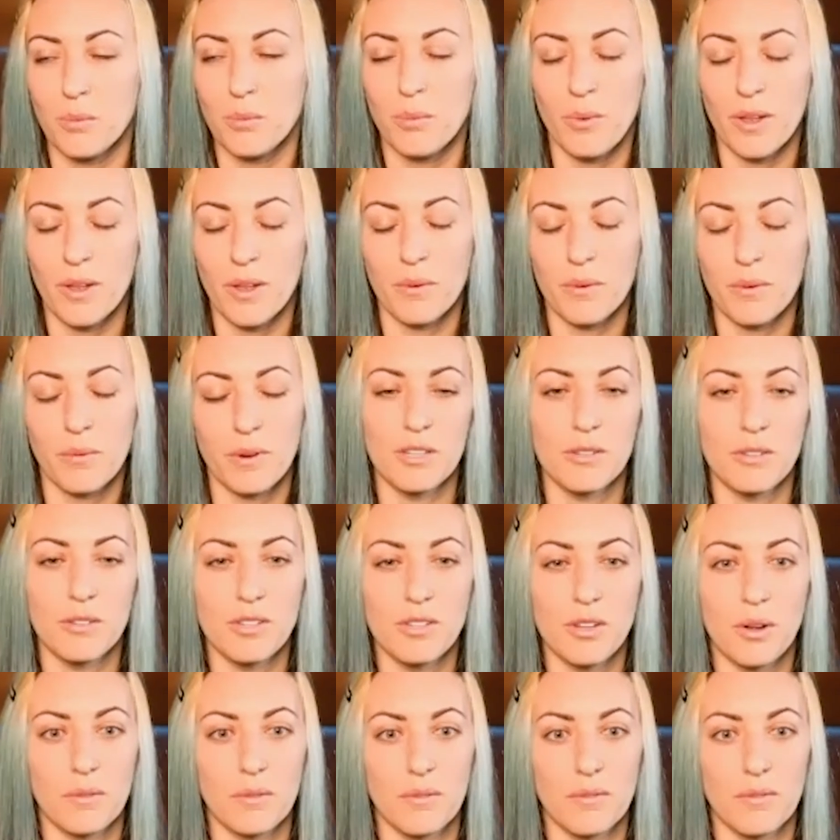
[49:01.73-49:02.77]
to a point where you
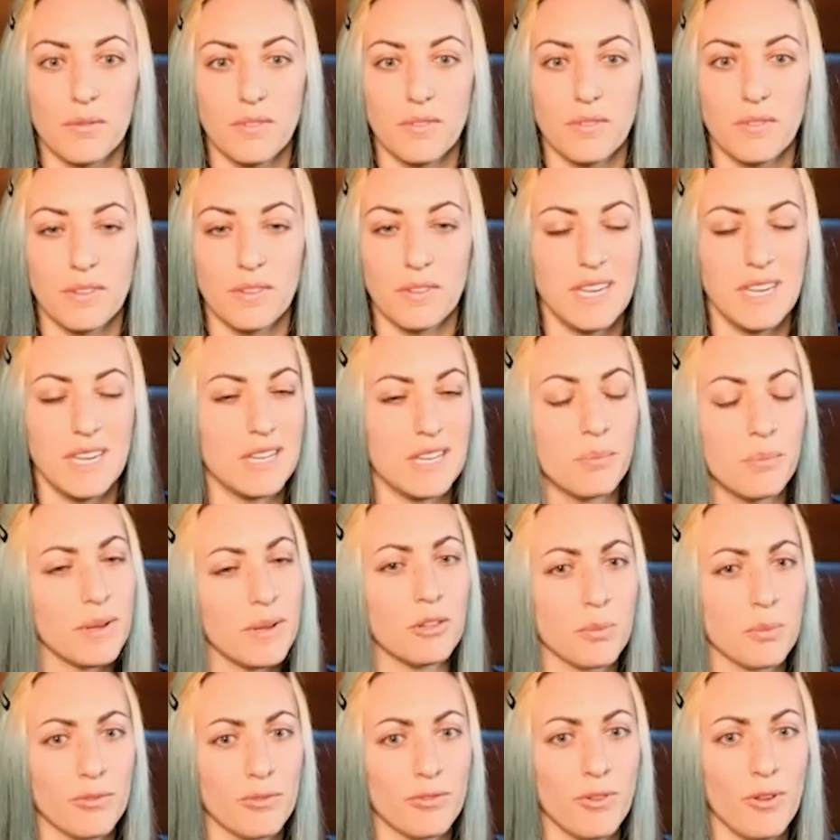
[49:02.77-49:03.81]
don't need to build
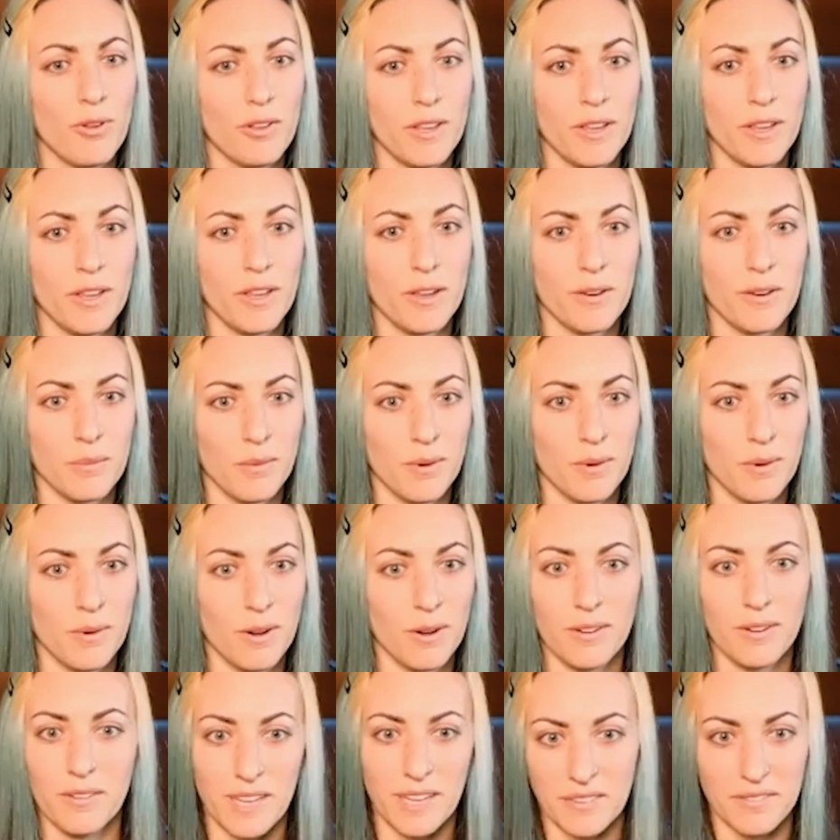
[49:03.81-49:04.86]
your portfolio
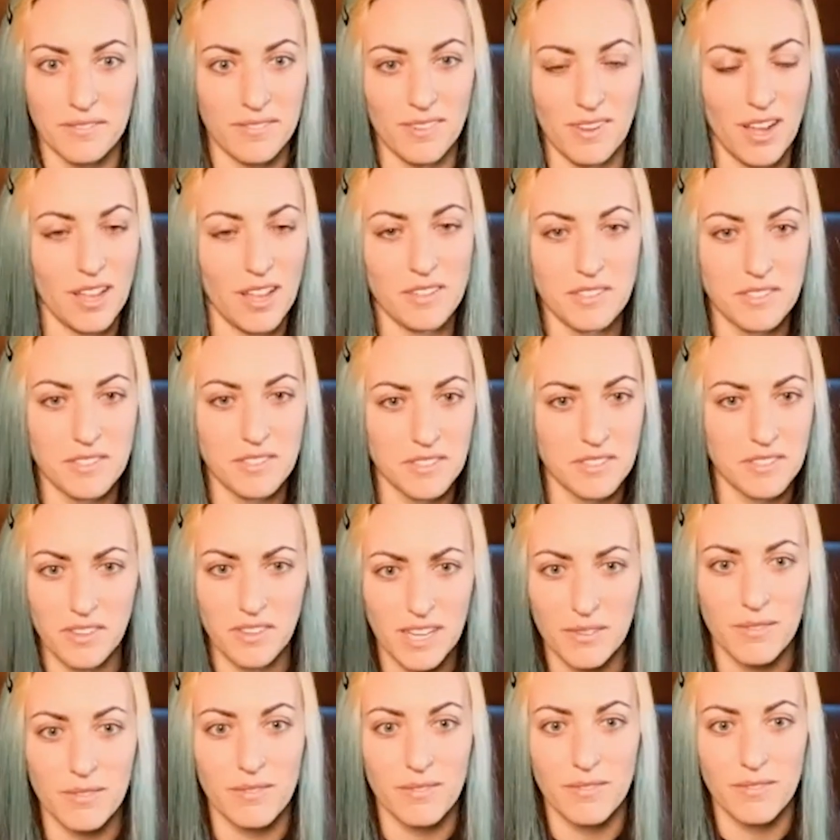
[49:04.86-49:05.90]
anymore, like us,
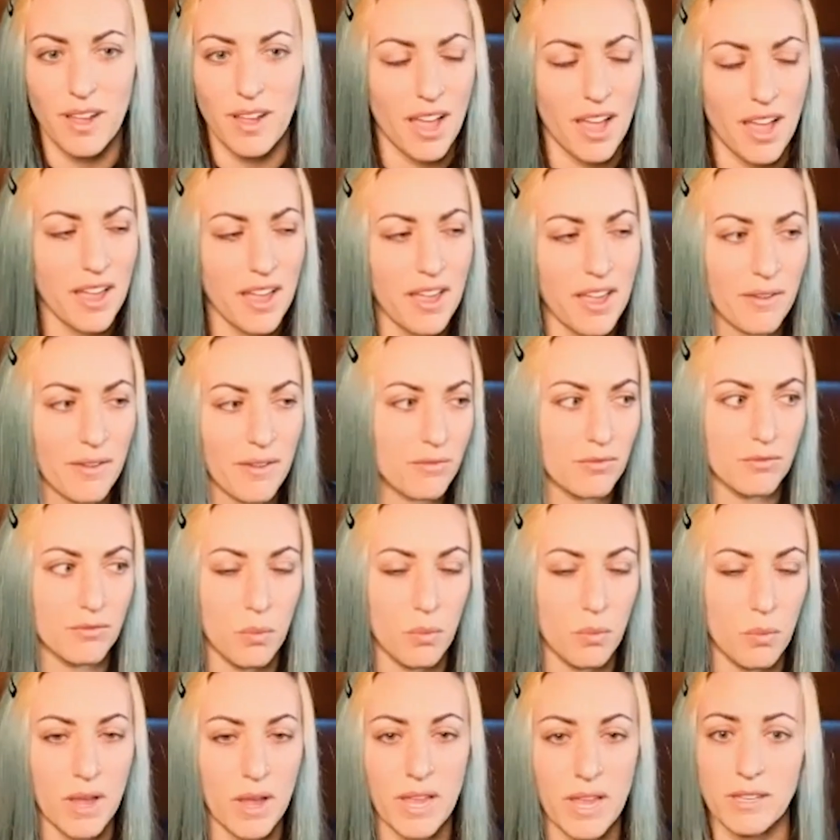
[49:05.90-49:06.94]
like I have
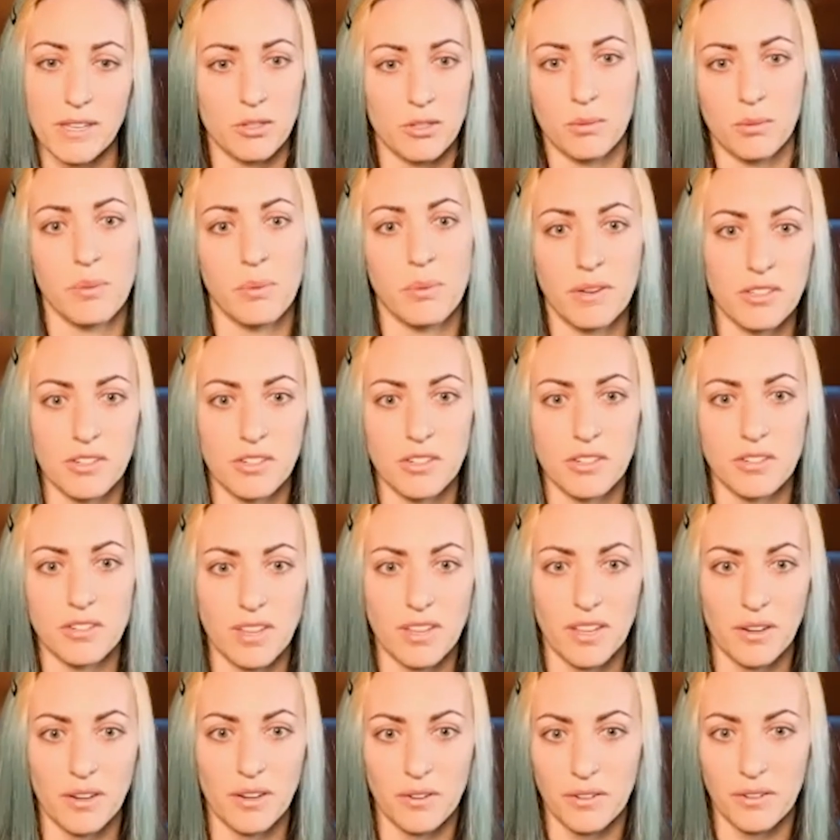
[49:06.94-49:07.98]
way too many pictures.
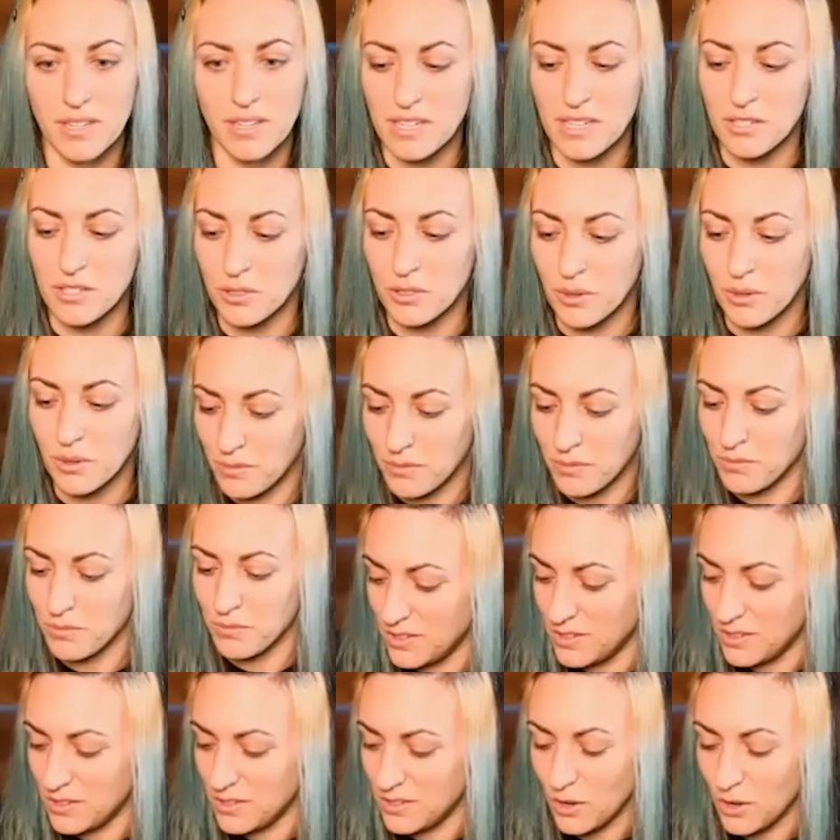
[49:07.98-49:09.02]
I don't need to. I
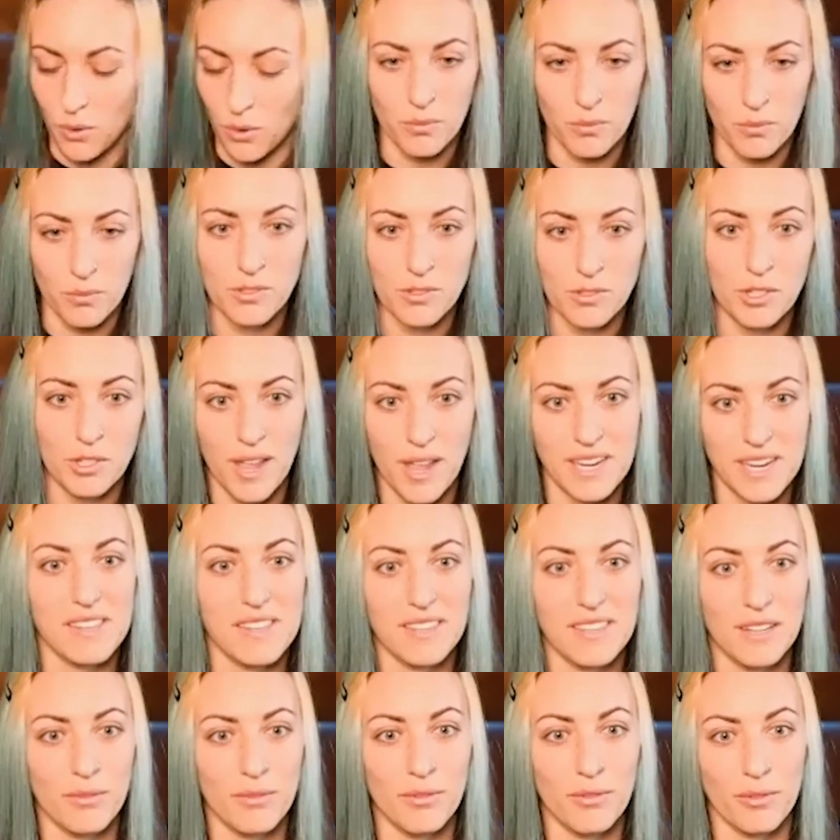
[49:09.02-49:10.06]
don't do
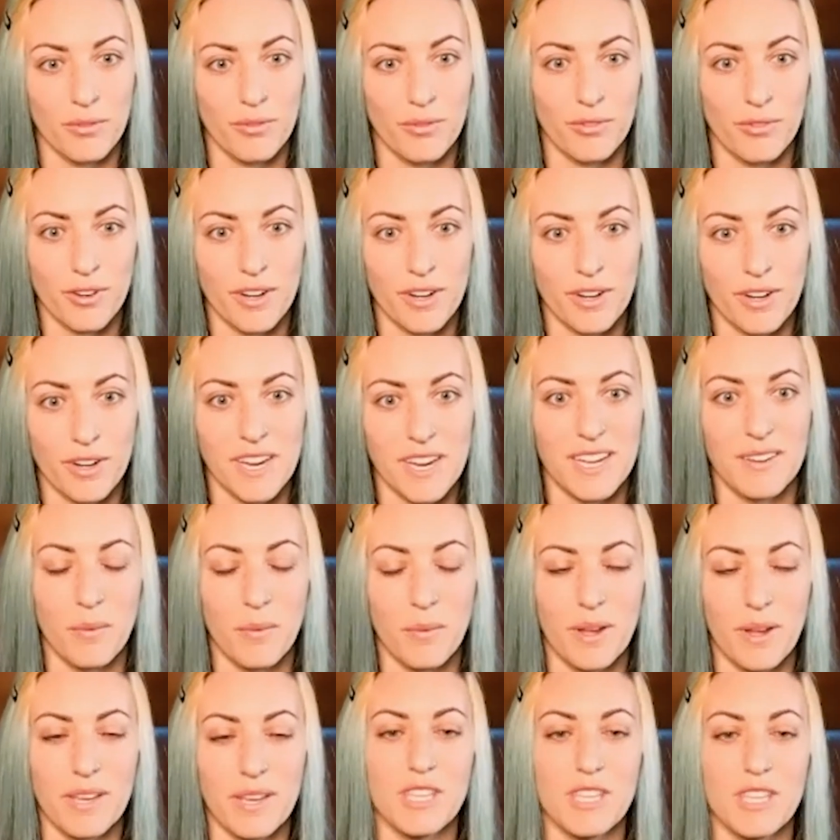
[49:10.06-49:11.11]
anything for free
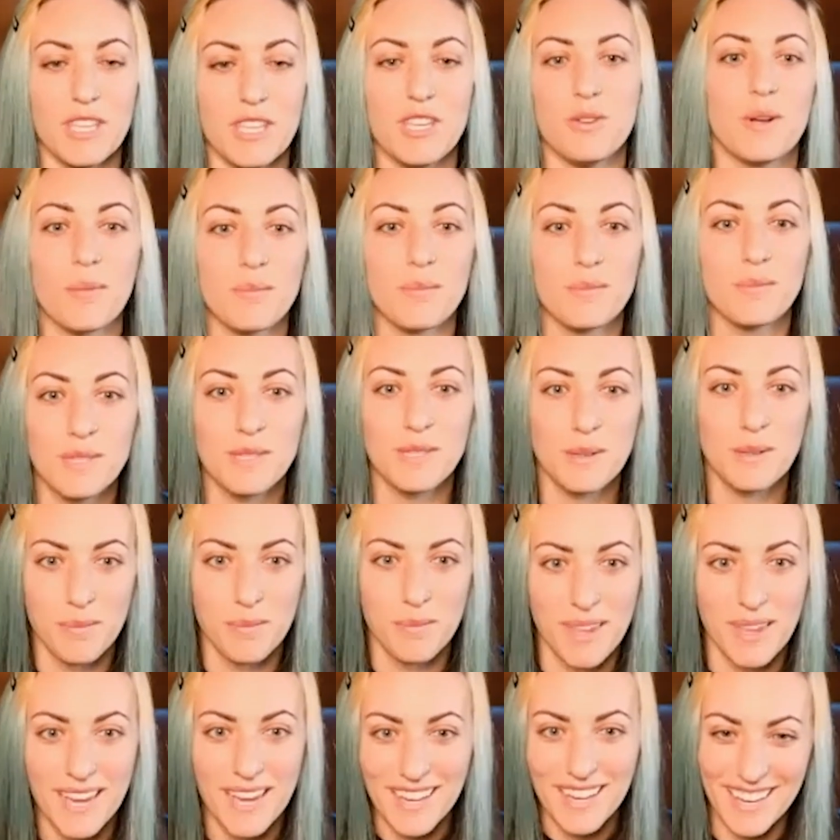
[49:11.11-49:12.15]
when you come to me.